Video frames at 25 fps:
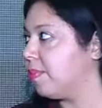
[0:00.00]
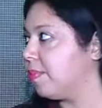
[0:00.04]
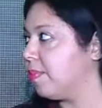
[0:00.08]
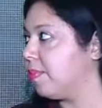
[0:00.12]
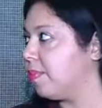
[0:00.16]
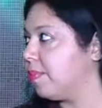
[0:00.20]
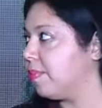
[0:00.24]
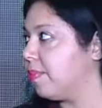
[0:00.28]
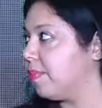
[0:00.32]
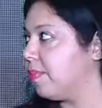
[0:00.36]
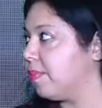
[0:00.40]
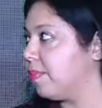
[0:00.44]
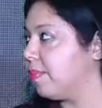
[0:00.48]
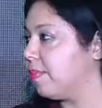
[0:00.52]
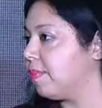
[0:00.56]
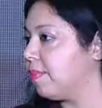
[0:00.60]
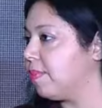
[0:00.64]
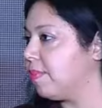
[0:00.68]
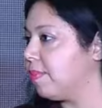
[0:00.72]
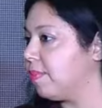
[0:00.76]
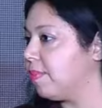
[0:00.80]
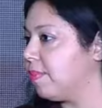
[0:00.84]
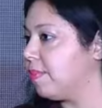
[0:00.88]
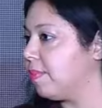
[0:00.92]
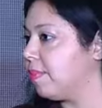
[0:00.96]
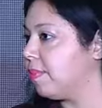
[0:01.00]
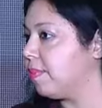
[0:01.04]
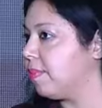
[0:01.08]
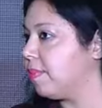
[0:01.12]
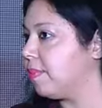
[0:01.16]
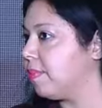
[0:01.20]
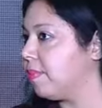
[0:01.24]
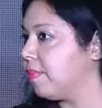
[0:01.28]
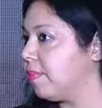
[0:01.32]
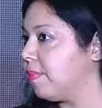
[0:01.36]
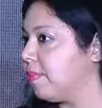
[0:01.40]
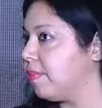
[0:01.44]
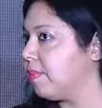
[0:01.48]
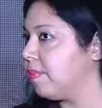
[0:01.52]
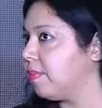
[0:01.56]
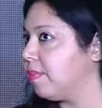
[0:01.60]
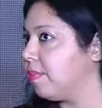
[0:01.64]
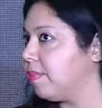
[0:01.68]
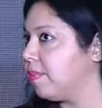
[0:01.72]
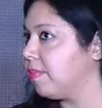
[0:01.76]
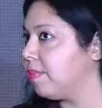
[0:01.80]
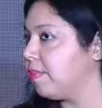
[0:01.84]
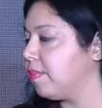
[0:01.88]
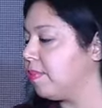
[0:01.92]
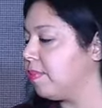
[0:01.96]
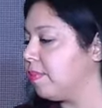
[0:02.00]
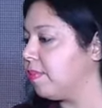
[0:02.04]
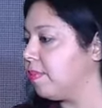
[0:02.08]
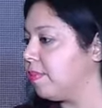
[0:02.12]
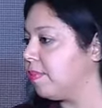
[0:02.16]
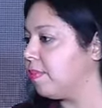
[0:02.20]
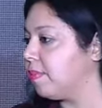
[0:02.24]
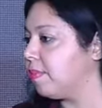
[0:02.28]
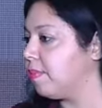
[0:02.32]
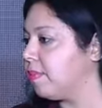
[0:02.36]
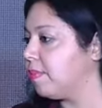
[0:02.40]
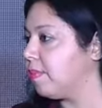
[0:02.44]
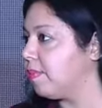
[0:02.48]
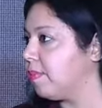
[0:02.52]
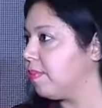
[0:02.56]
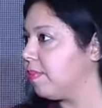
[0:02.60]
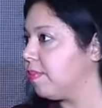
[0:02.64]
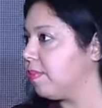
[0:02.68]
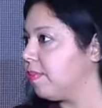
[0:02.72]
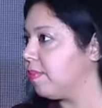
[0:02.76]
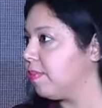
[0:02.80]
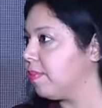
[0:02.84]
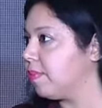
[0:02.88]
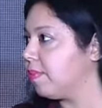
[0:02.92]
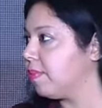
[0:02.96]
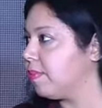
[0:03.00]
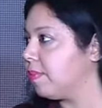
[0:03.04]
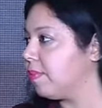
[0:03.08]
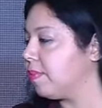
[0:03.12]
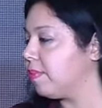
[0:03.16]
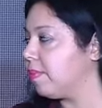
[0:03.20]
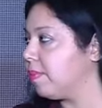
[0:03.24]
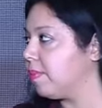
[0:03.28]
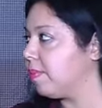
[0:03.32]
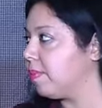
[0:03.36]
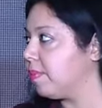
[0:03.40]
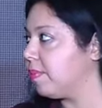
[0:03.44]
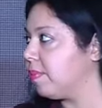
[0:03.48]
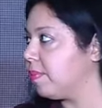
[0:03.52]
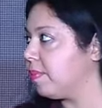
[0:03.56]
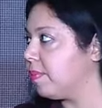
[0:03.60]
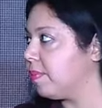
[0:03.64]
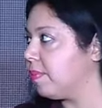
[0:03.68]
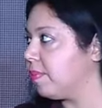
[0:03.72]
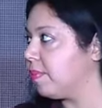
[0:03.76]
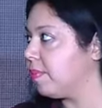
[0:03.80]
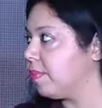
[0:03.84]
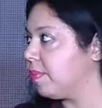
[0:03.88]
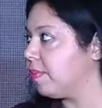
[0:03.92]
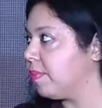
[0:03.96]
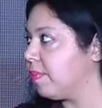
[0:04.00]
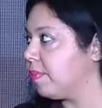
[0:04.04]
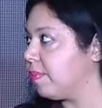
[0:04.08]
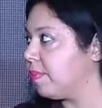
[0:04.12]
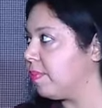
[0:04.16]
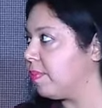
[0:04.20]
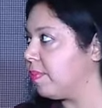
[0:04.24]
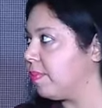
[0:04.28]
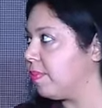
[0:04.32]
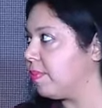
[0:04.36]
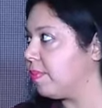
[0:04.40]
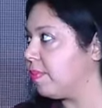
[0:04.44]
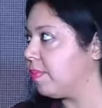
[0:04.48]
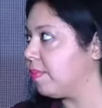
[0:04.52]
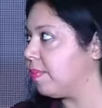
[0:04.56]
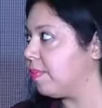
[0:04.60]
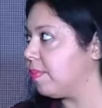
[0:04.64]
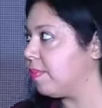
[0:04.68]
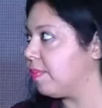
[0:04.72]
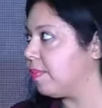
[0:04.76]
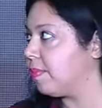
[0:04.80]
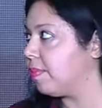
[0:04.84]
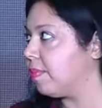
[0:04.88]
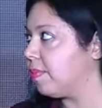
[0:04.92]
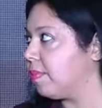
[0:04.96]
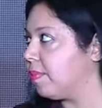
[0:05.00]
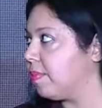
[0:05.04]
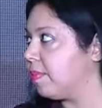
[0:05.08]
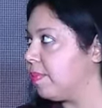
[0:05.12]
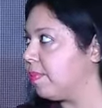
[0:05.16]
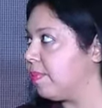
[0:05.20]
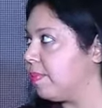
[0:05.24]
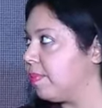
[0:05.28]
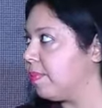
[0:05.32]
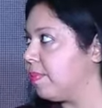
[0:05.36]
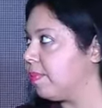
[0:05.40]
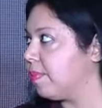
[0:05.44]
The person shown says nothing.